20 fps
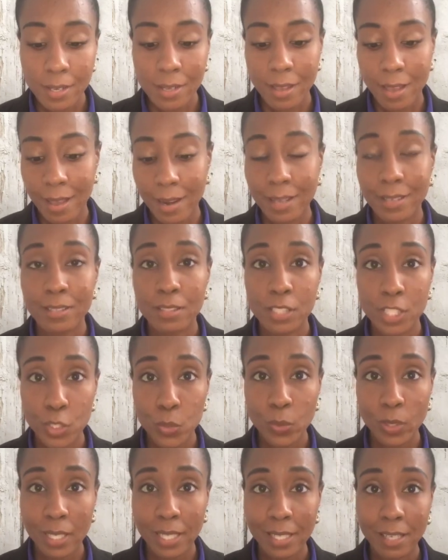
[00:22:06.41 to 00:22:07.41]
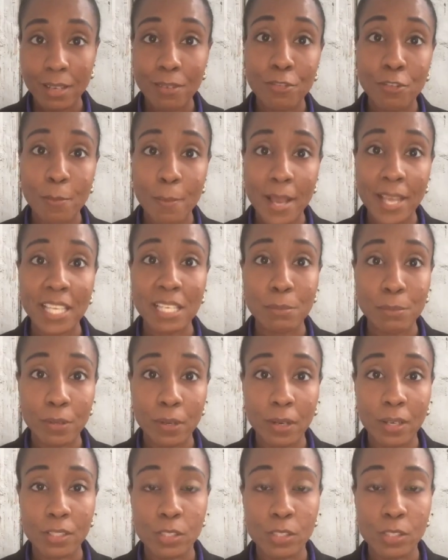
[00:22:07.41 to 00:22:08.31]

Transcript: and I can see you a link for my ebook.